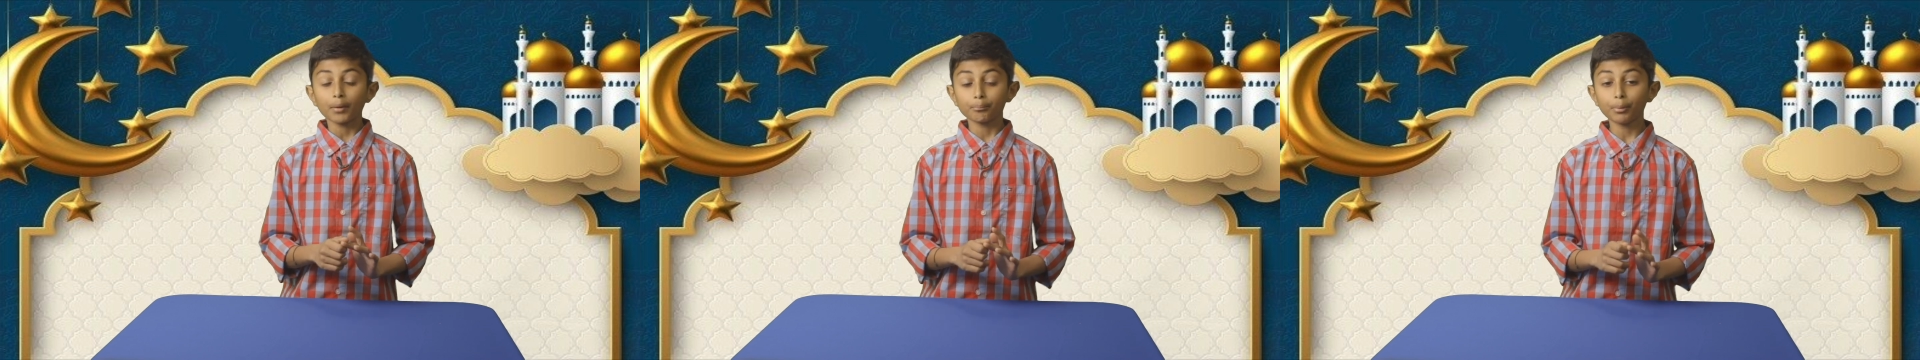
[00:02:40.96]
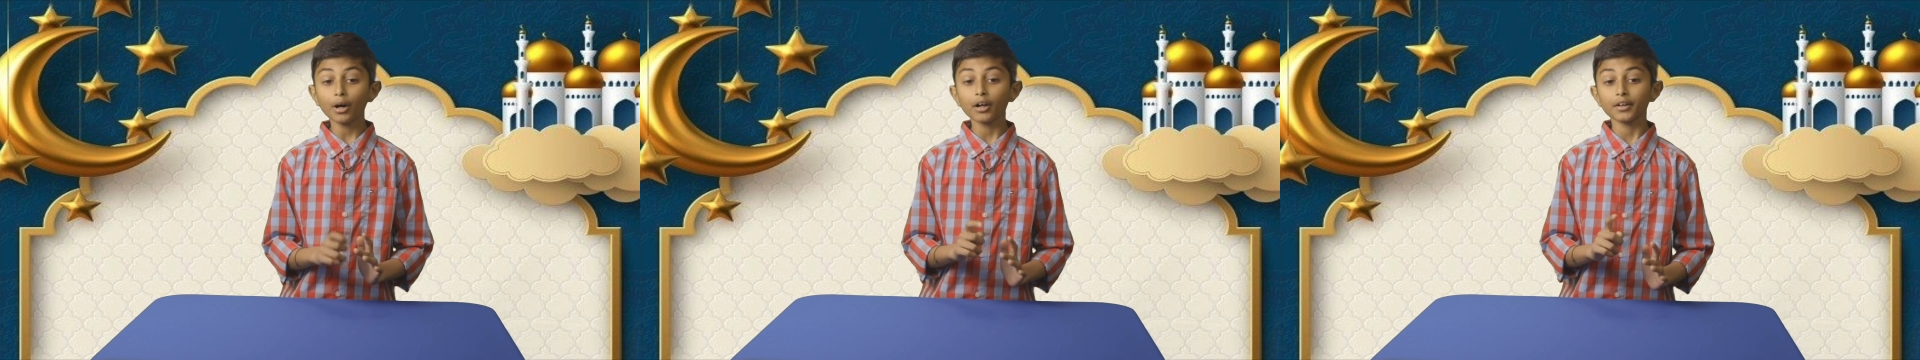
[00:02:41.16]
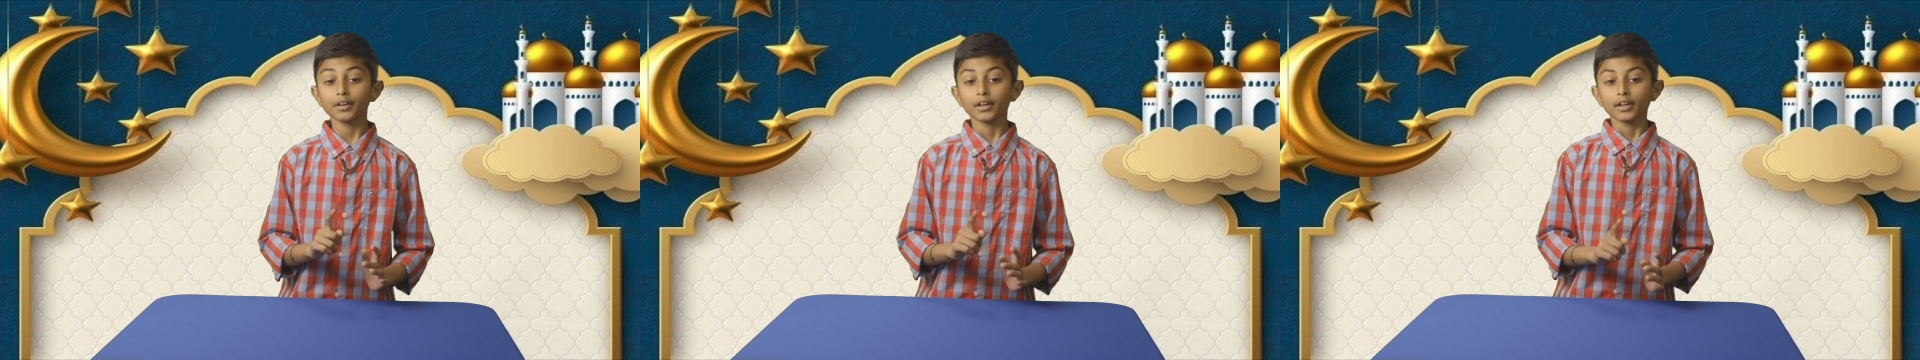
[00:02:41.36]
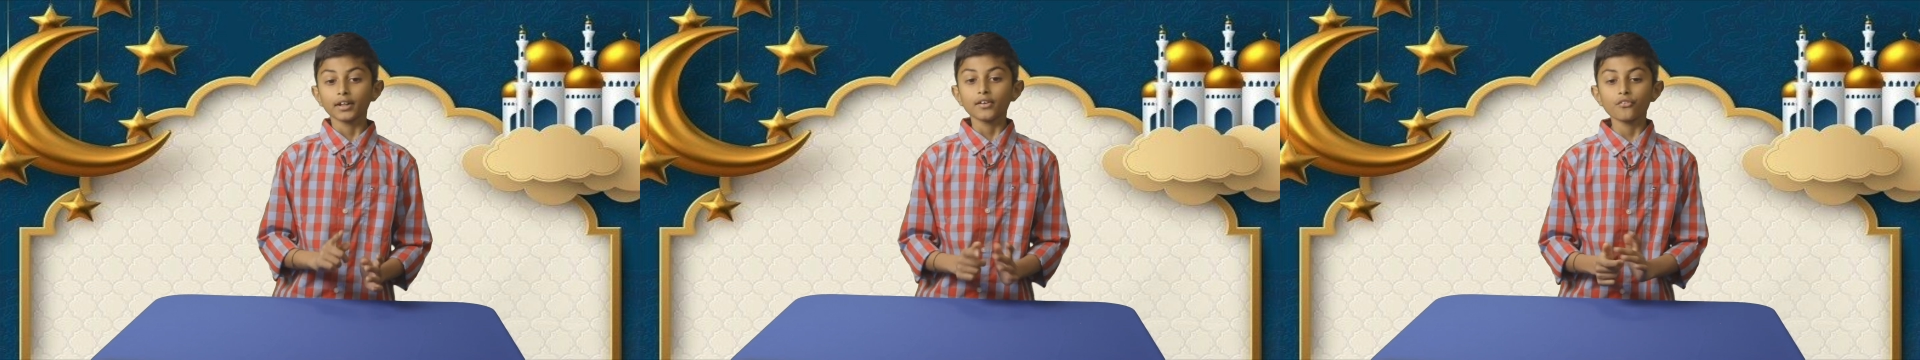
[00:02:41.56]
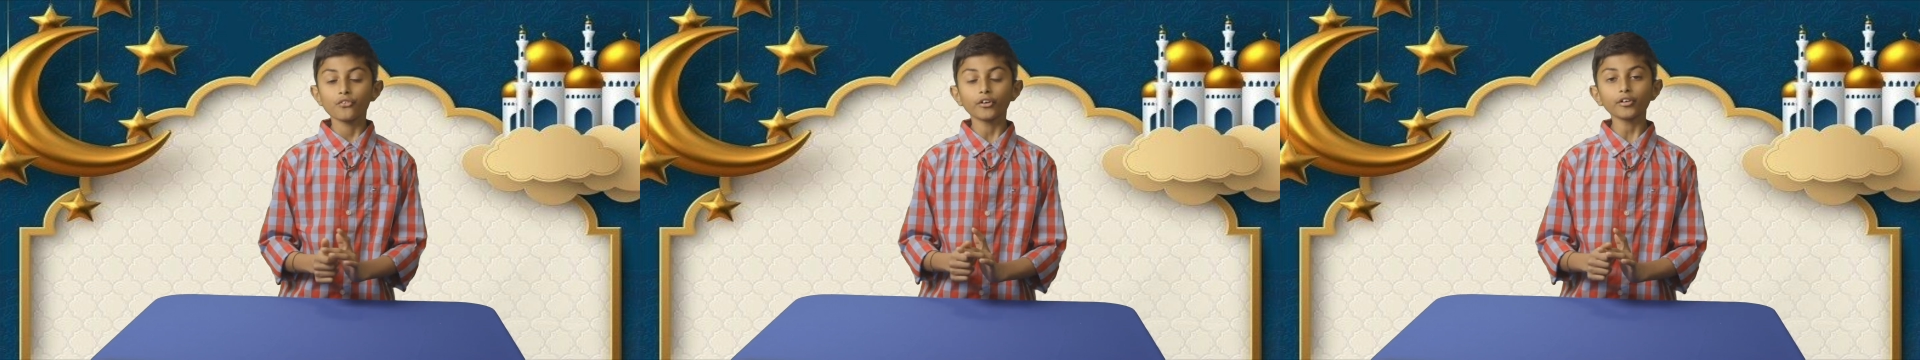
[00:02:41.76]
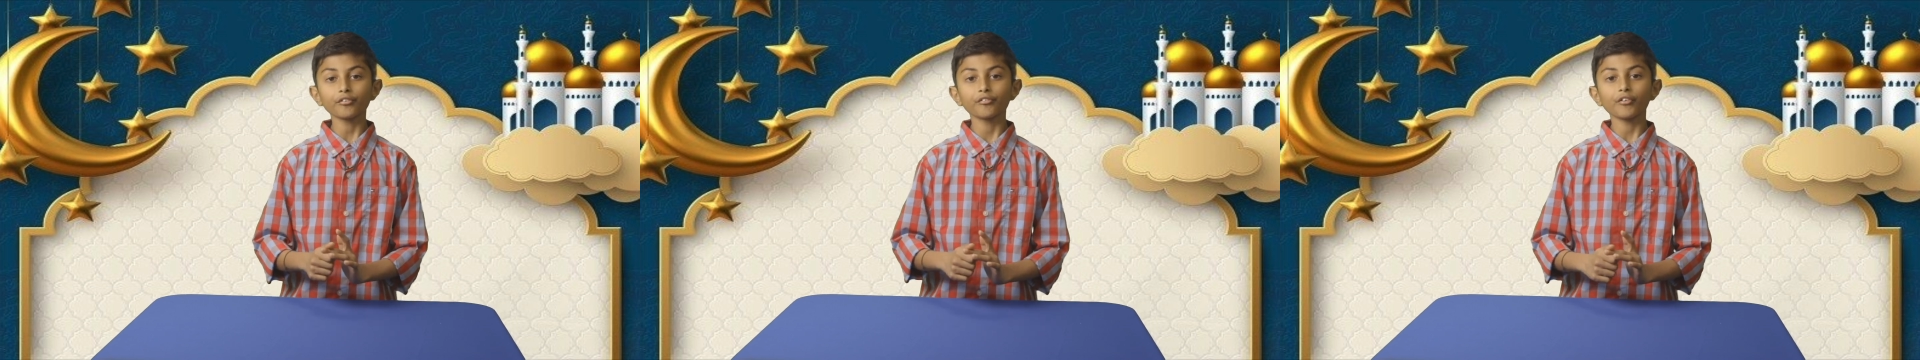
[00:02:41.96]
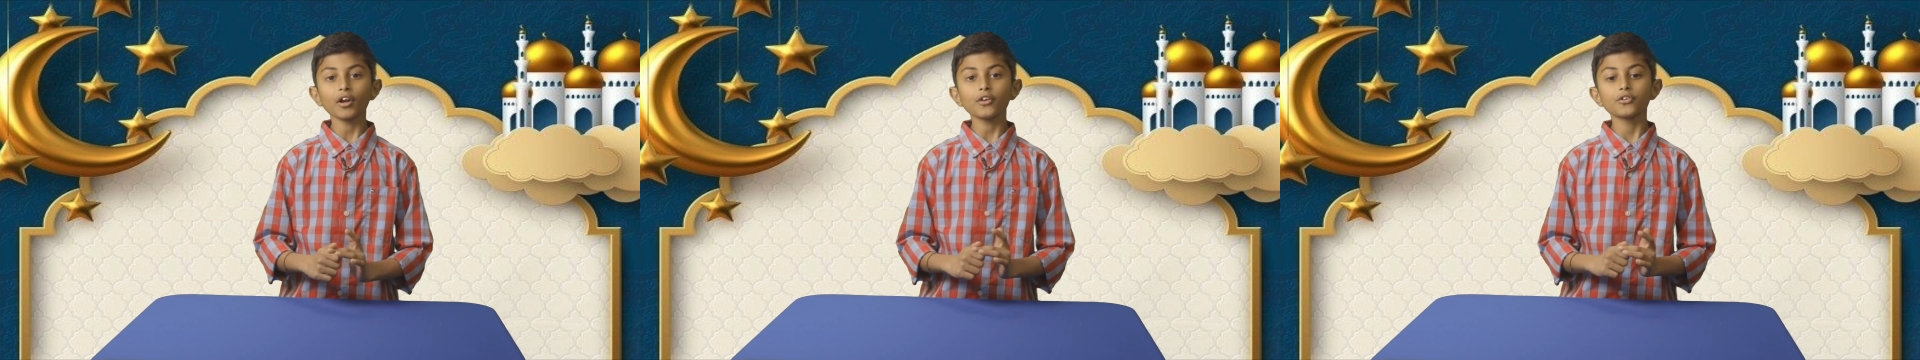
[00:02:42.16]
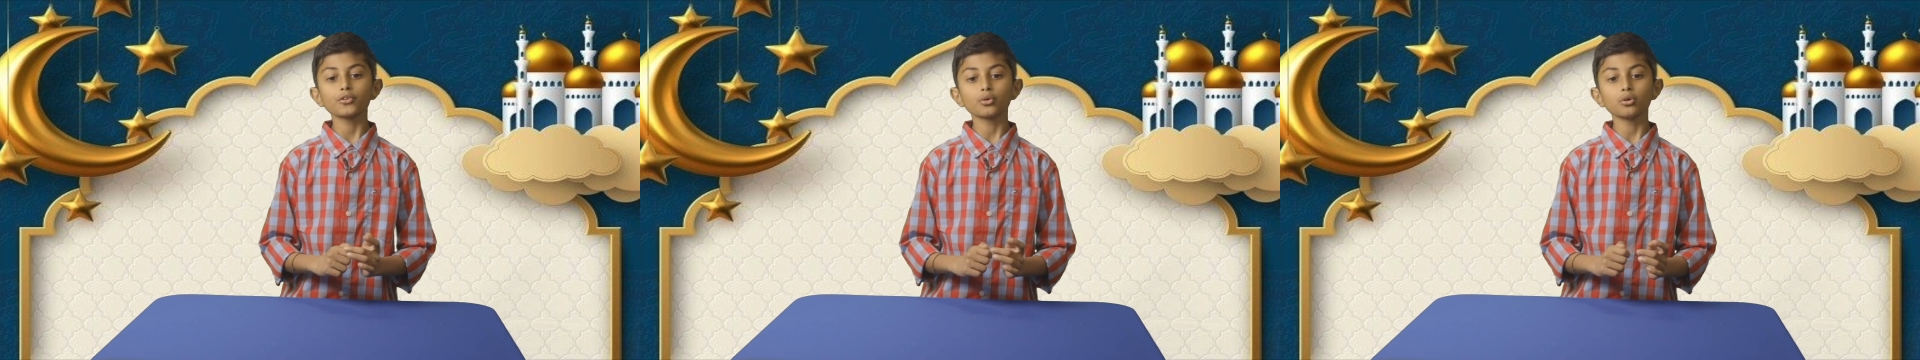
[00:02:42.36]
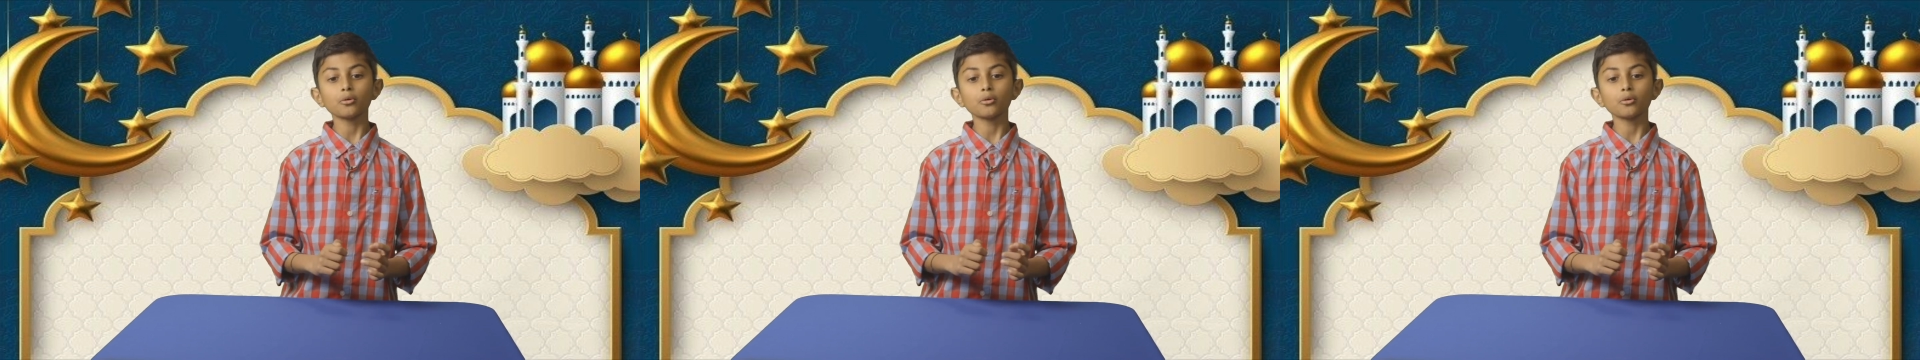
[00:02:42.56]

But is there a friend to